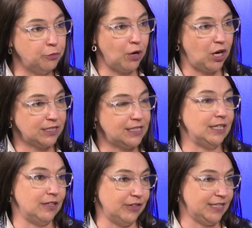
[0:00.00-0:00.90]
pots
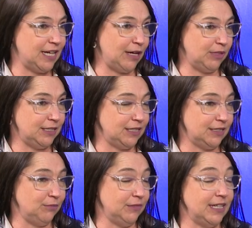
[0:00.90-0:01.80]
in a retirement
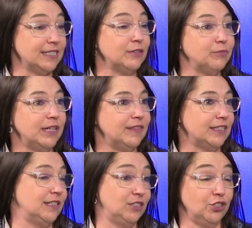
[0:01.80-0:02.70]
system. It doesn't mean
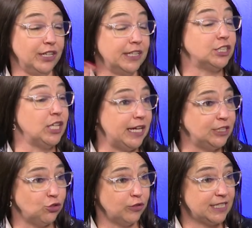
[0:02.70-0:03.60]
that you're going to
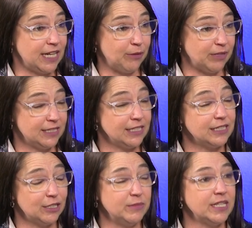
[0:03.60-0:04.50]
change your retirement
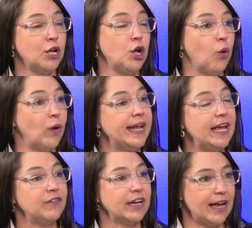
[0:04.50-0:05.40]
systems.
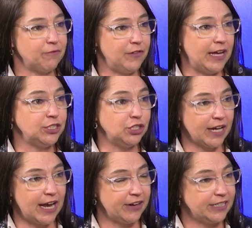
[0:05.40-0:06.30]
Whatever fund you're
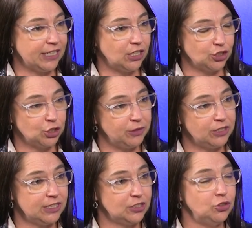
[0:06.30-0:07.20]
currently
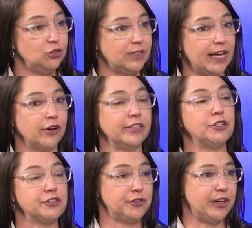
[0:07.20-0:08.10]
contributing to, they're going
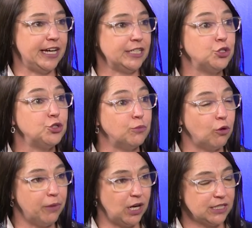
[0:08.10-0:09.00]
to create two more
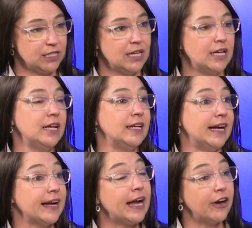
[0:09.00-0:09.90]
pots.
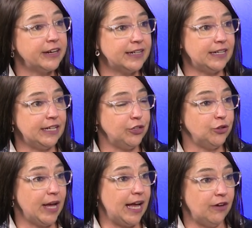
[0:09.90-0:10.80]
Now, currently,
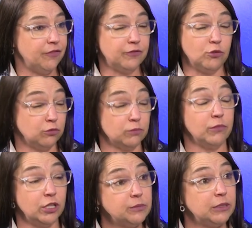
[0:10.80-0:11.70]
you have, or
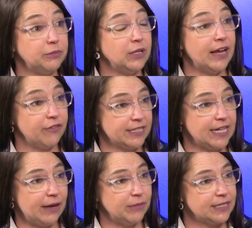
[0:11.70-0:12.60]
most people have,
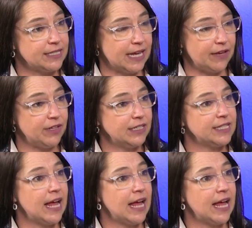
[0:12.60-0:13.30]
retirement savings,